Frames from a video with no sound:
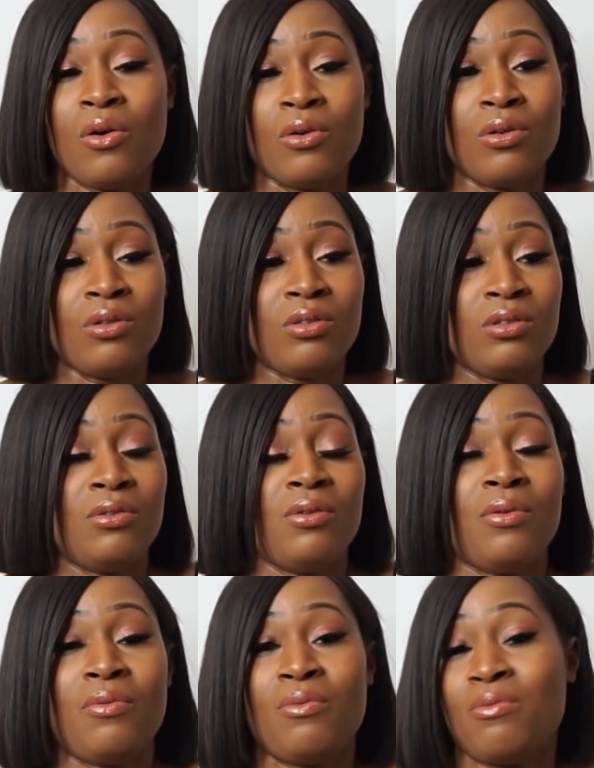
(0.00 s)
or
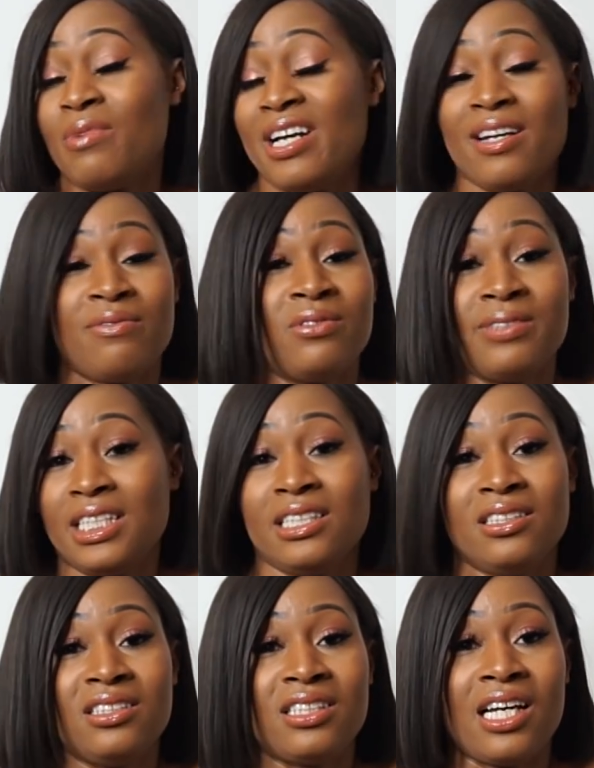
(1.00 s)
whatever
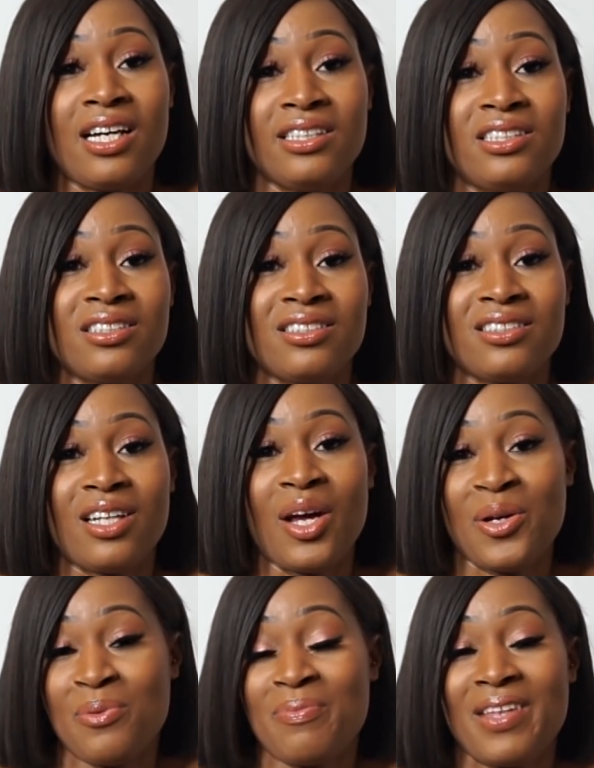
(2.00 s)
it is. I just
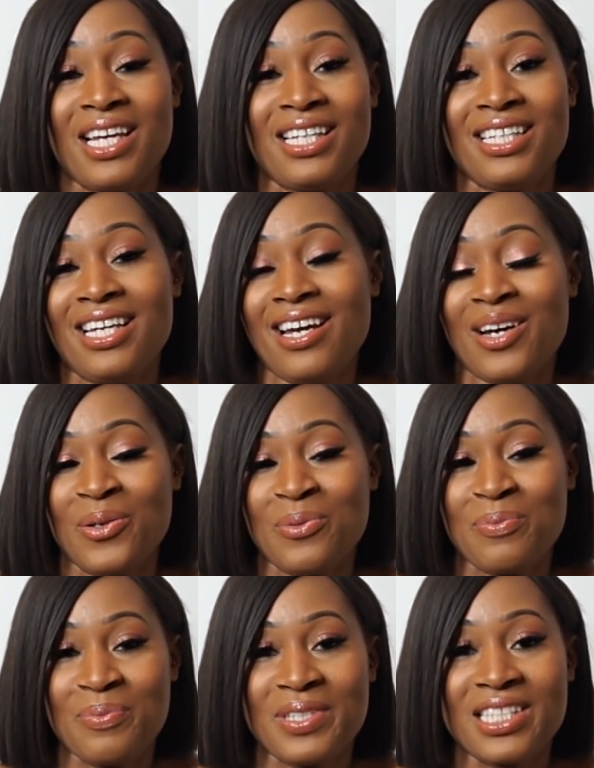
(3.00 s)
hope that it
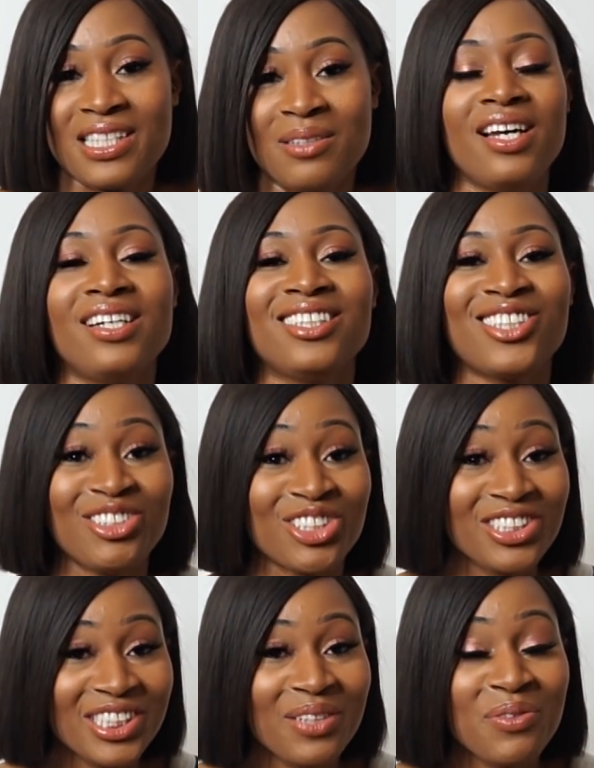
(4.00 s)
helps. So
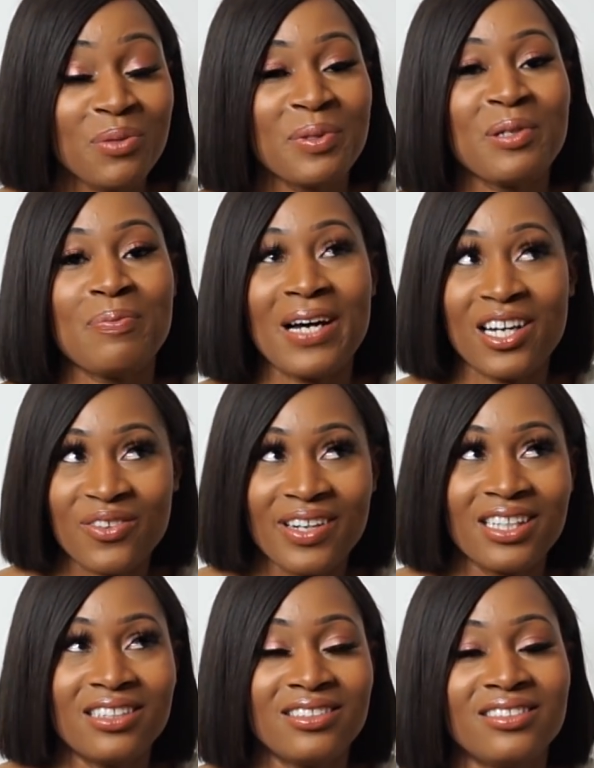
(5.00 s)
just to give you a bit of
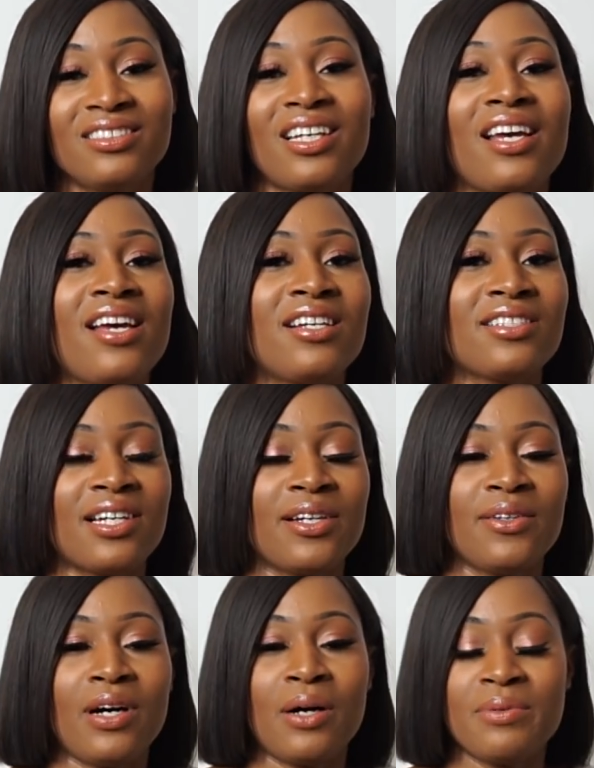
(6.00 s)
background, so
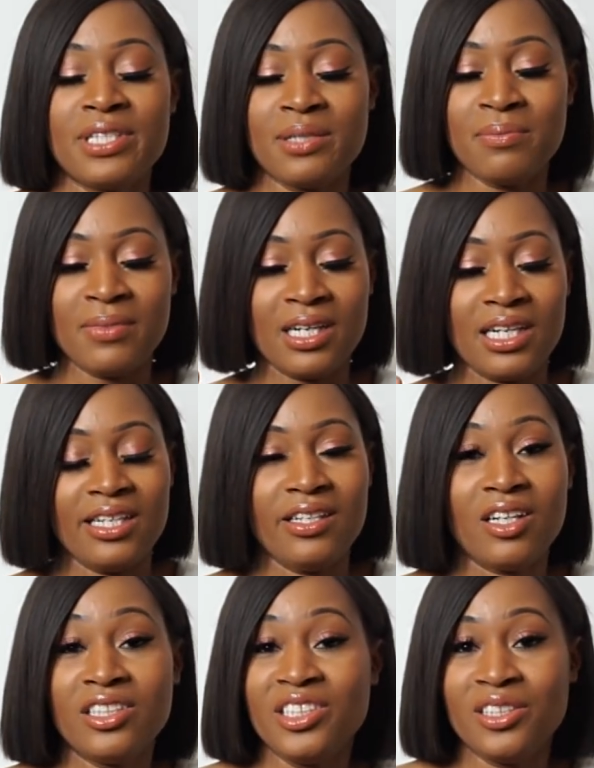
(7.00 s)
I was in my
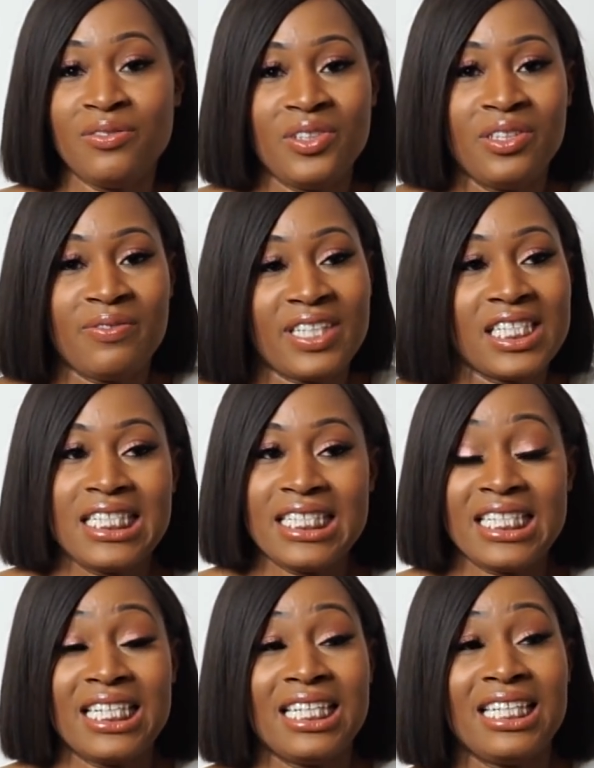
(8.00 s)
last year of
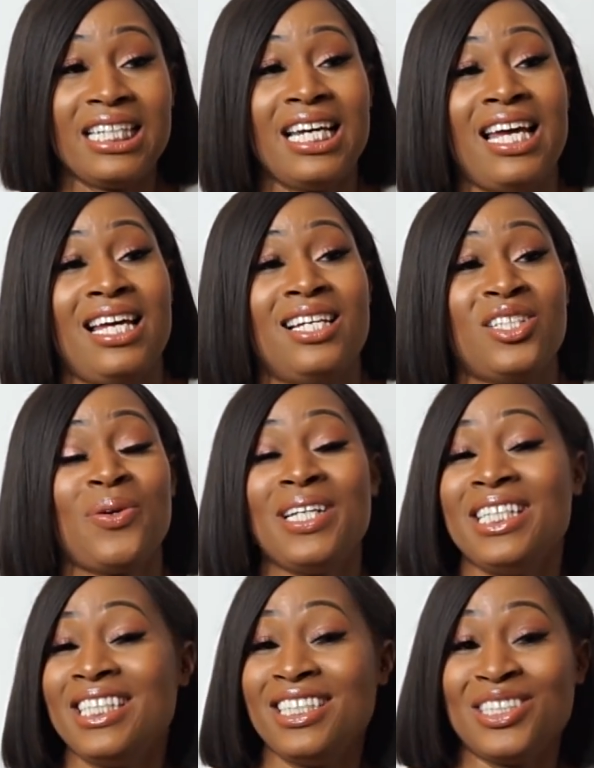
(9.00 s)
university,
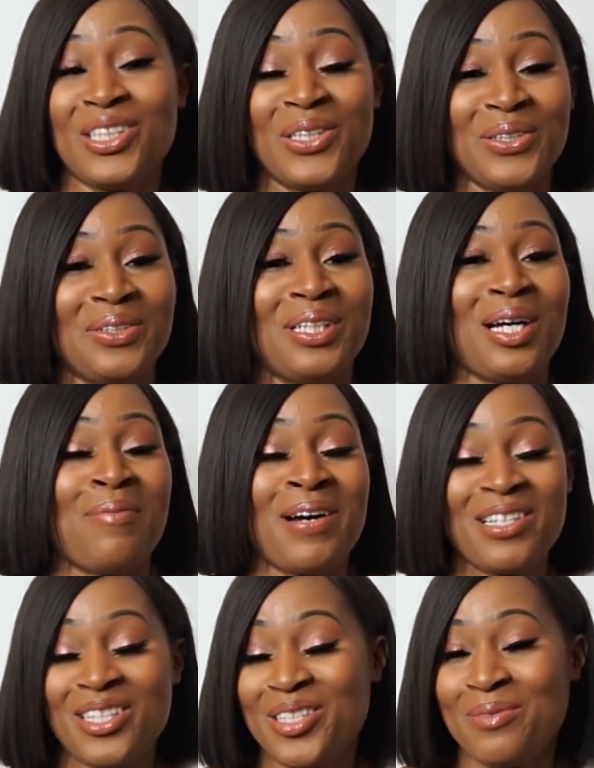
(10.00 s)
20 years old,
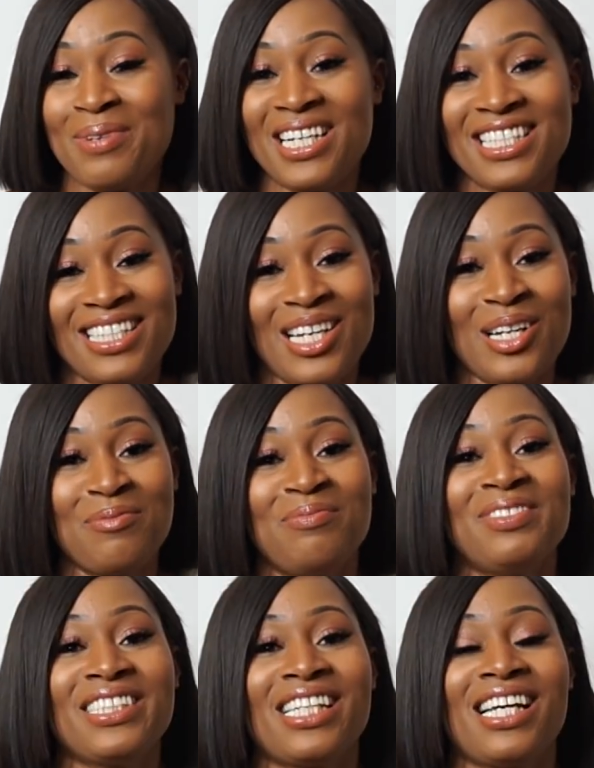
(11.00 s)
about to do my
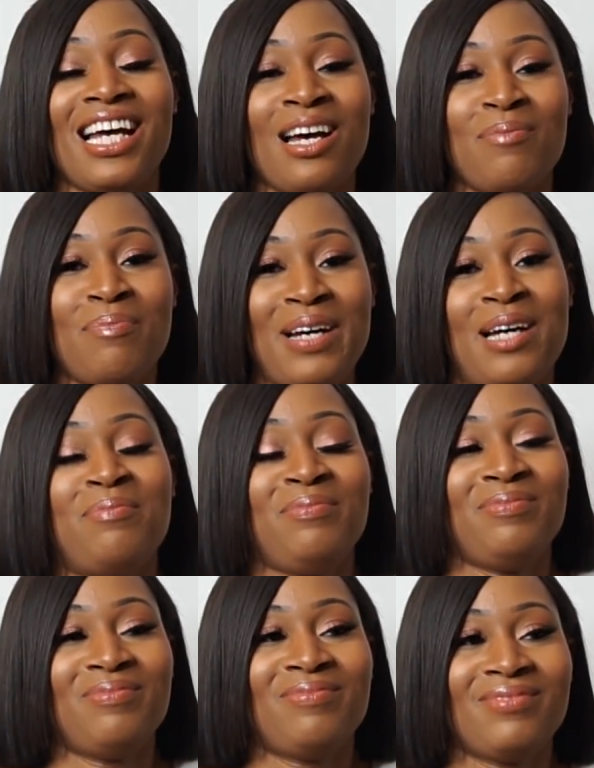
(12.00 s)
exams, and
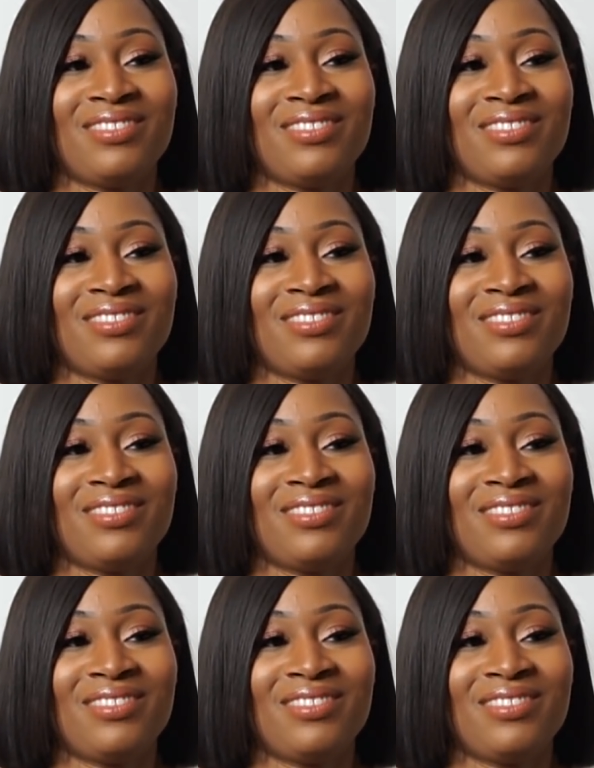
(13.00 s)
bam,